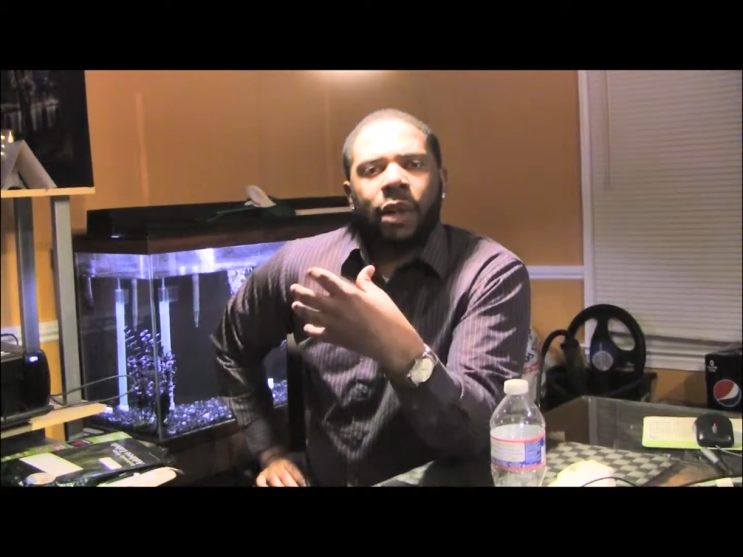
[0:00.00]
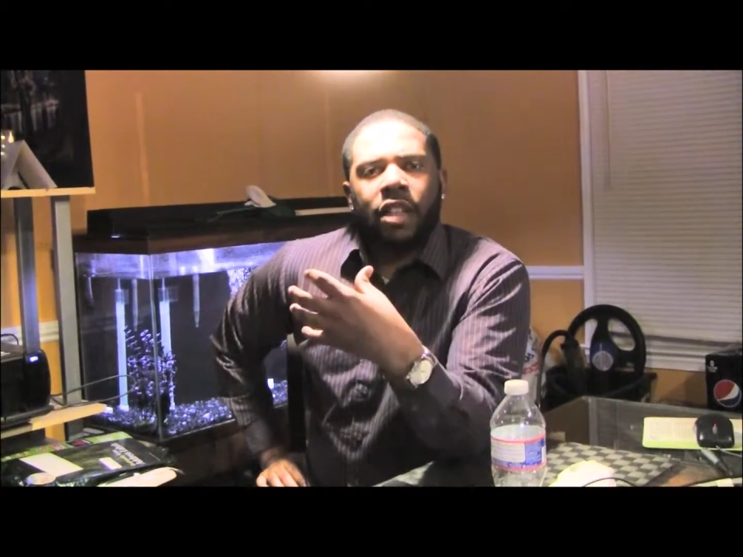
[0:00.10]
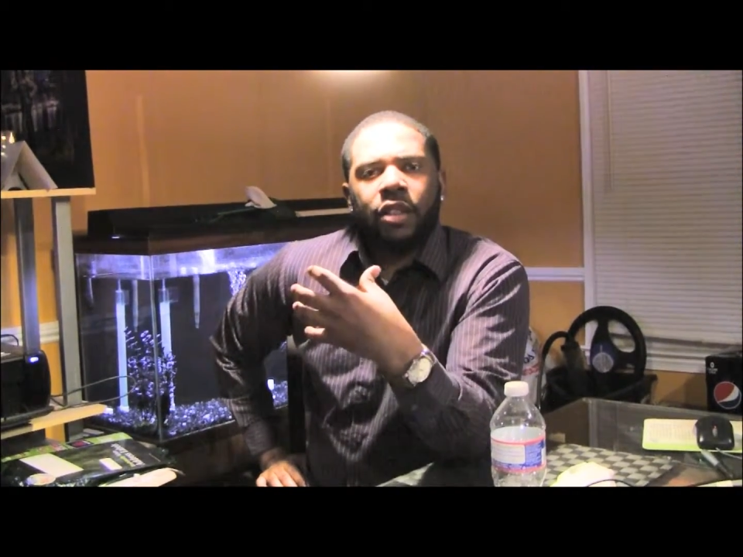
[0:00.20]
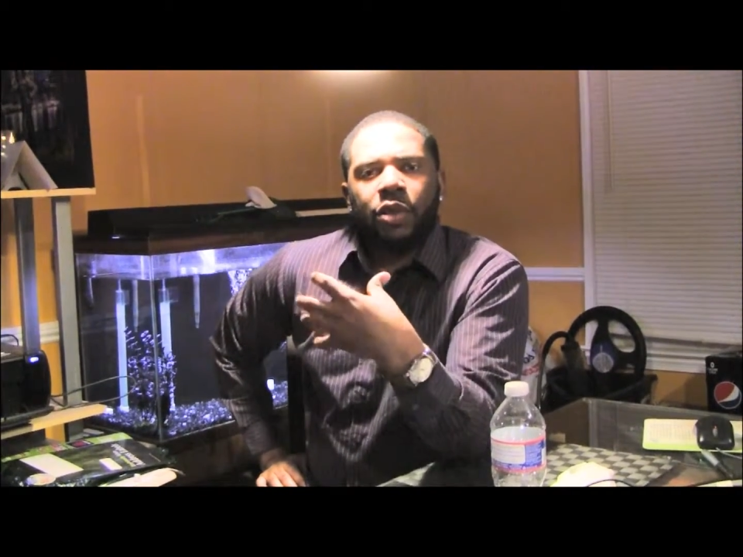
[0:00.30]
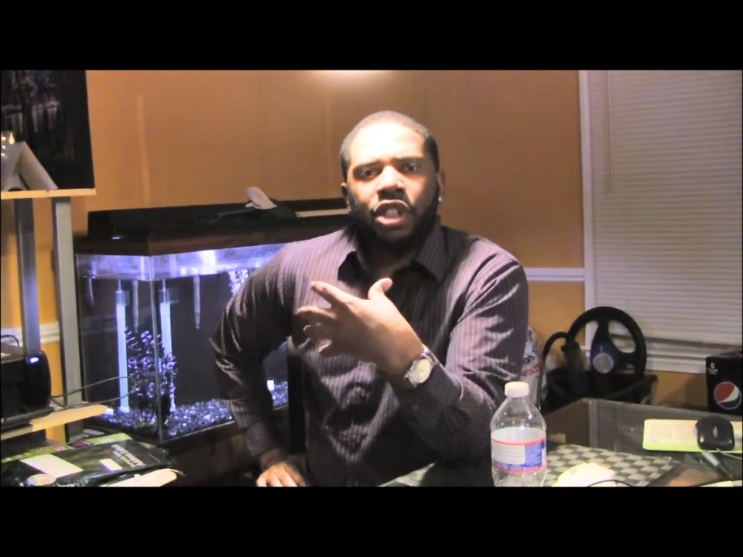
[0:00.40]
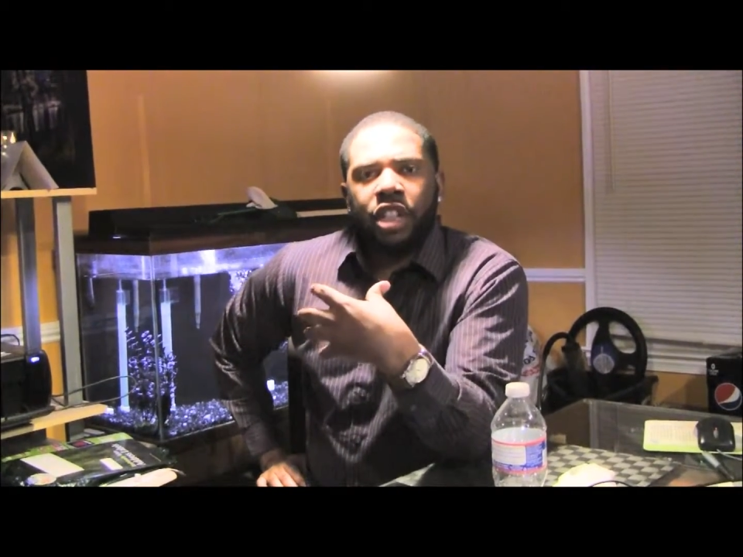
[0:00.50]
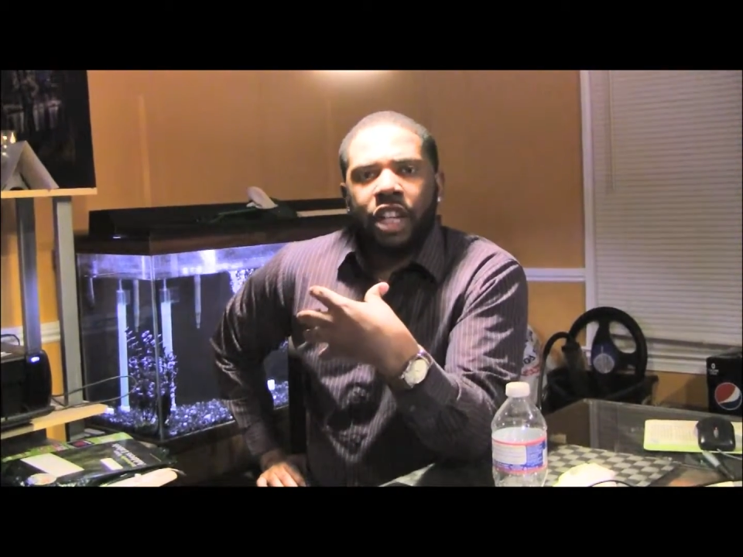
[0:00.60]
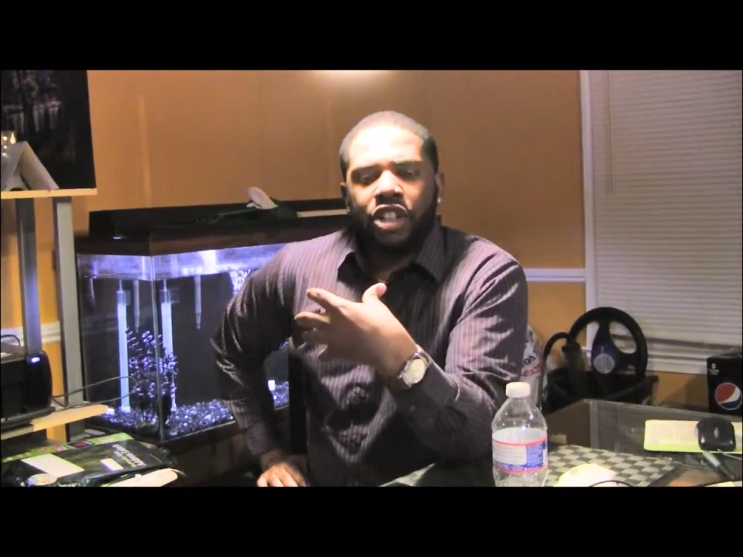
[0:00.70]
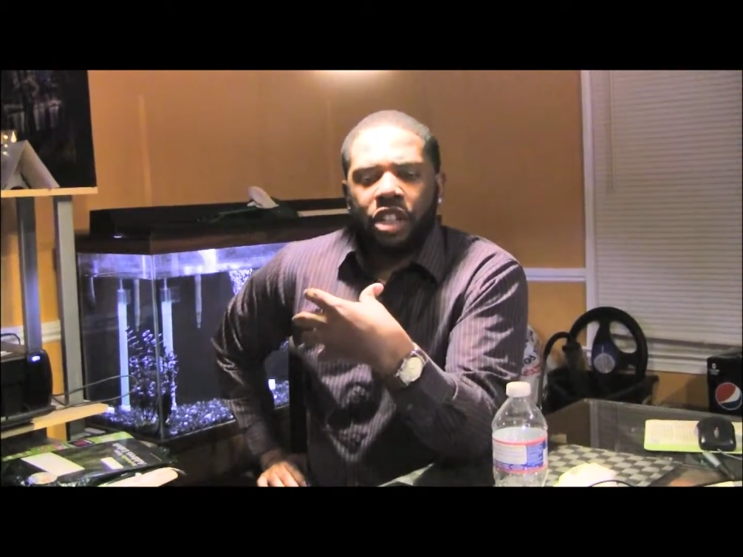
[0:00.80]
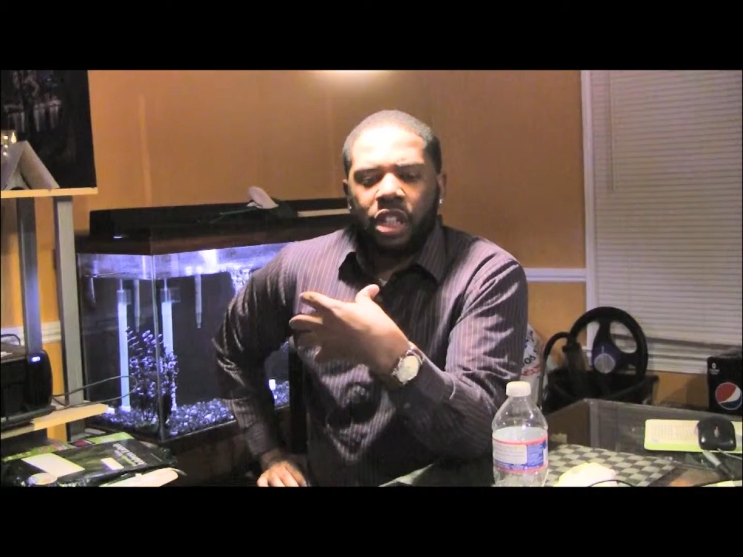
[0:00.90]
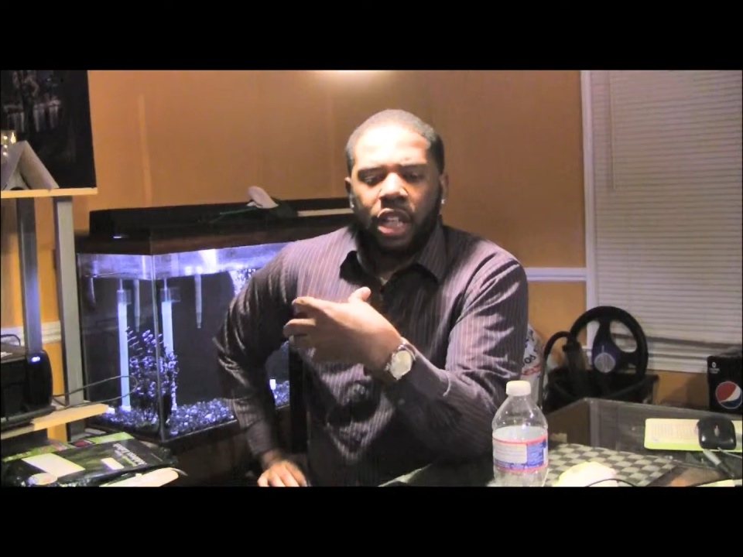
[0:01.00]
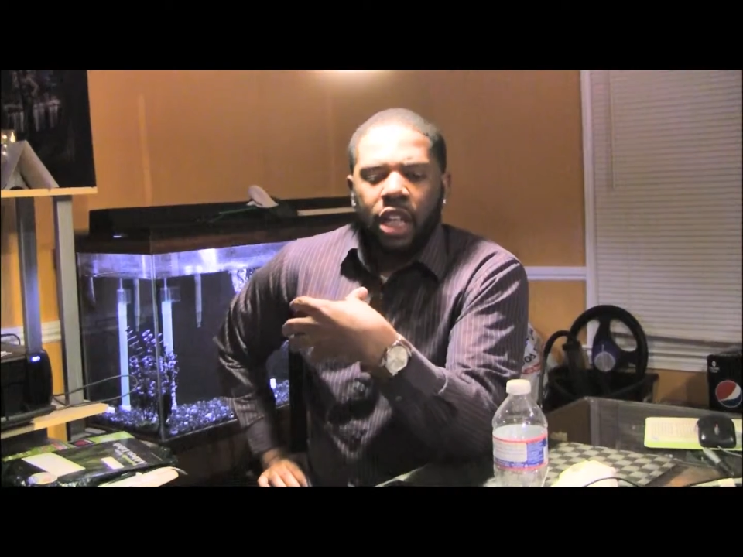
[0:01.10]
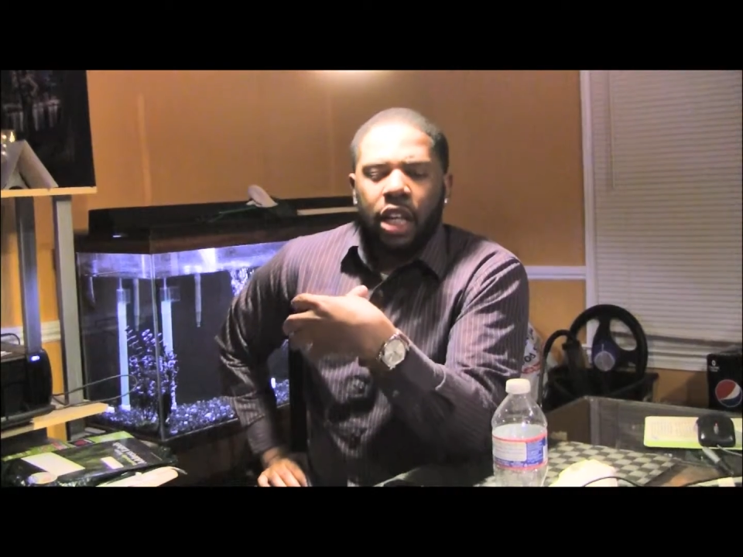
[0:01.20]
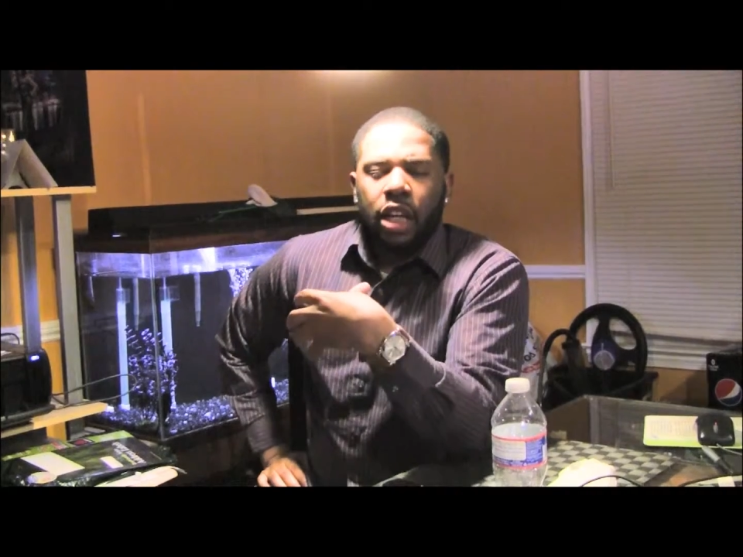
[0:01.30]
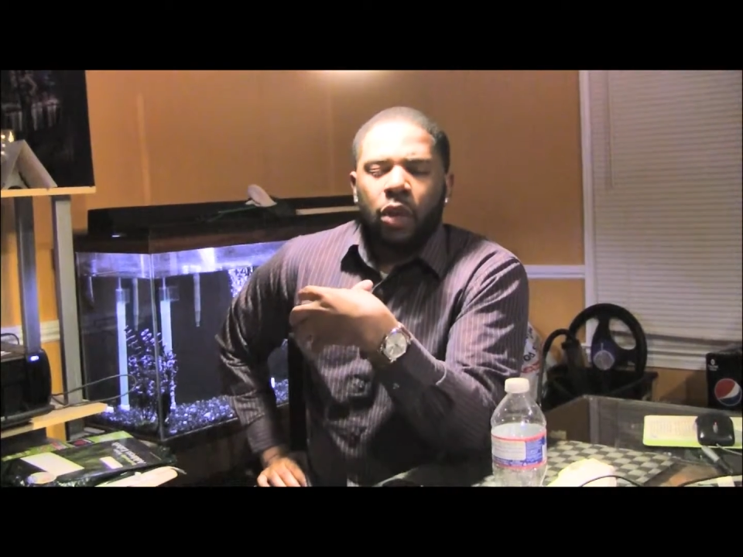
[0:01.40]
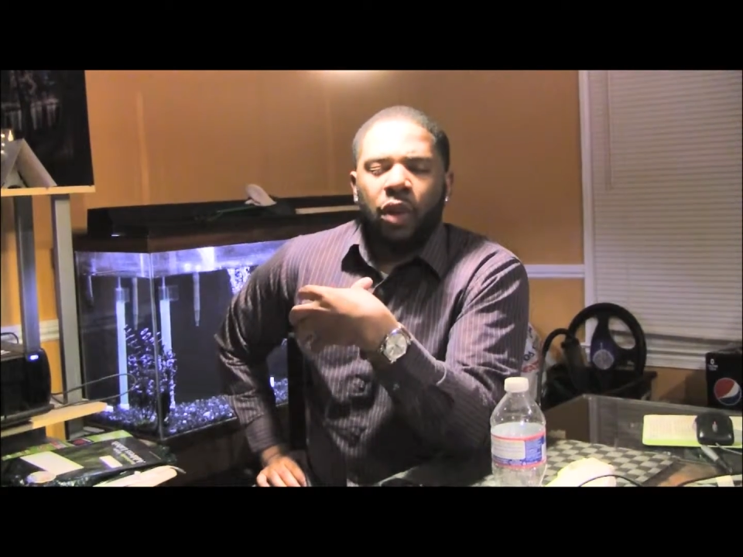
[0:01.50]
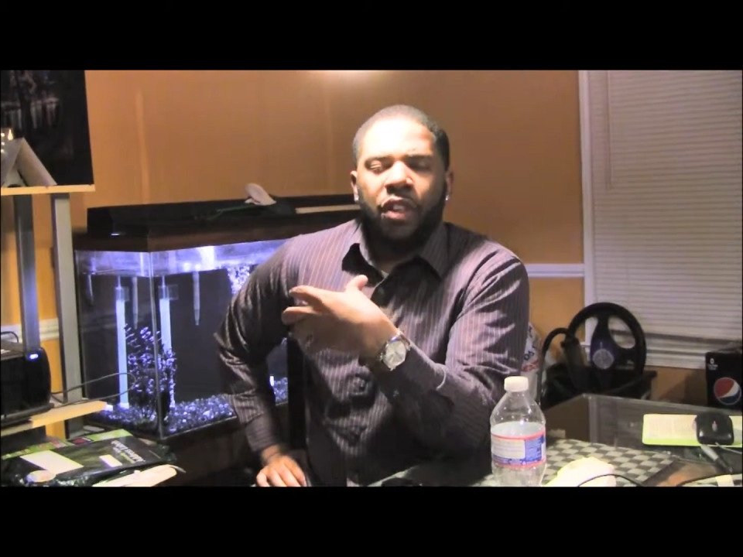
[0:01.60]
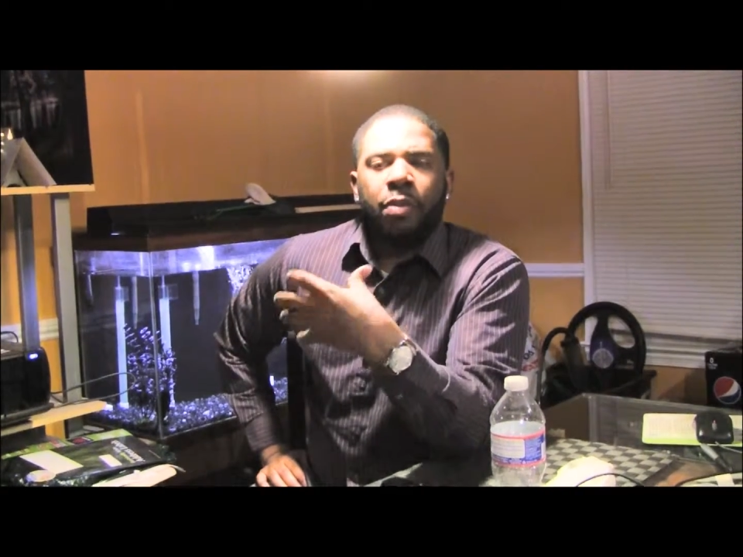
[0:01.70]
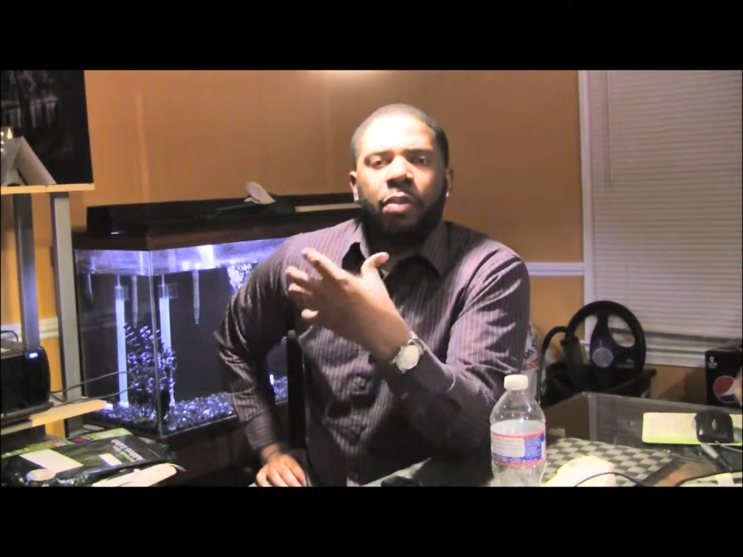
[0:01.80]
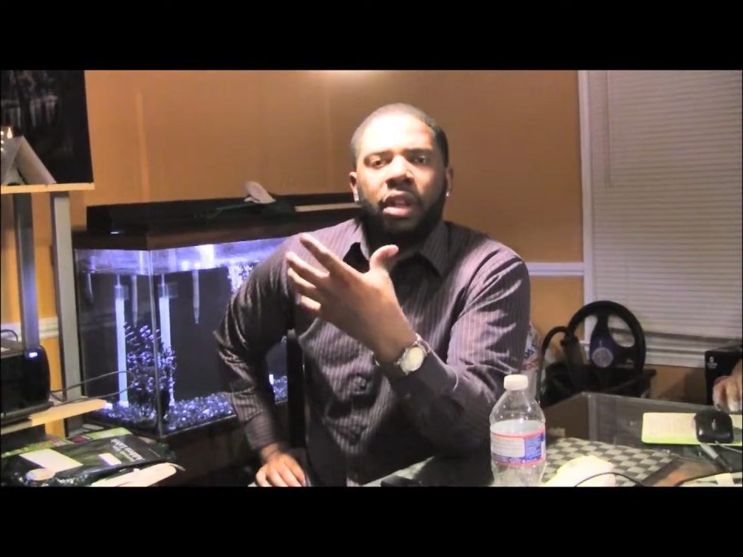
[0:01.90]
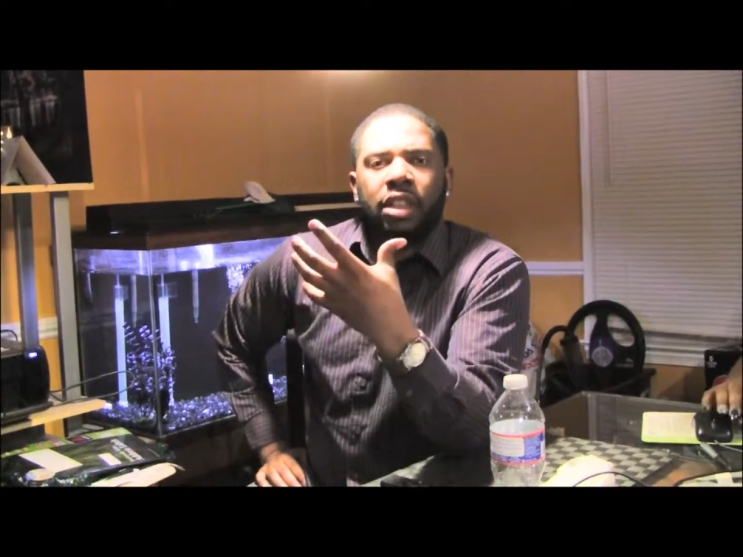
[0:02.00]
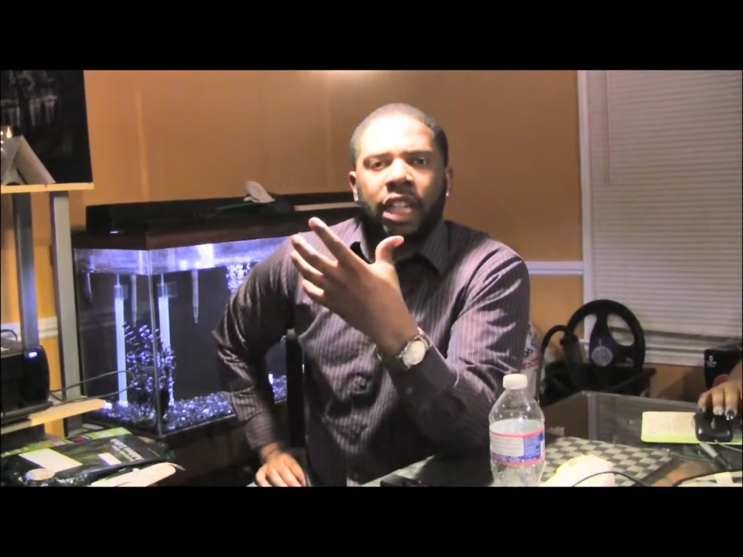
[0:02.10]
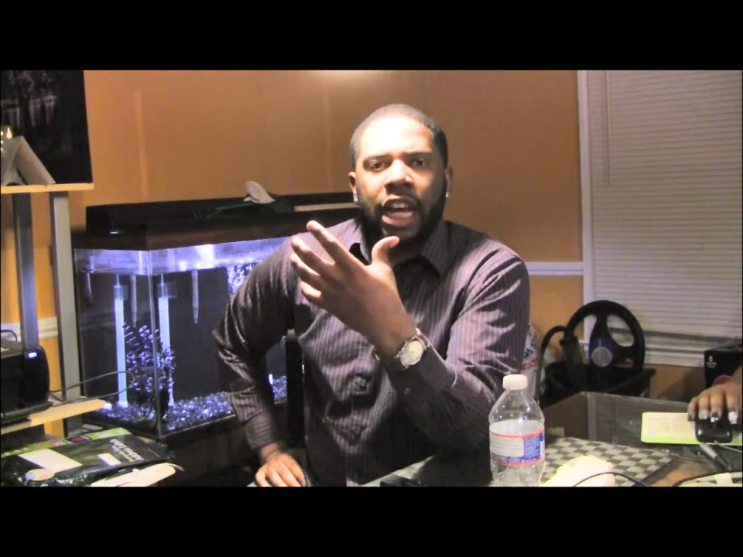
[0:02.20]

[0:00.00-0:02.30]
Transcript: my association with books.